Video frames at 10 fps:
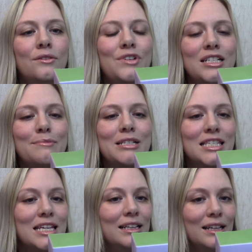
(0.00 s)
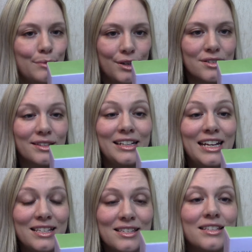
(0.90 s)
Vitamin C clay mask that
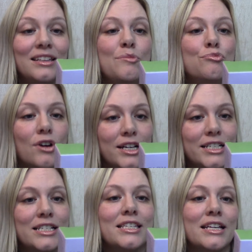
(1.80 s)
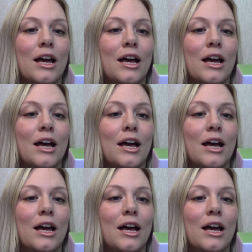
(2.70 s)
instantly brightens and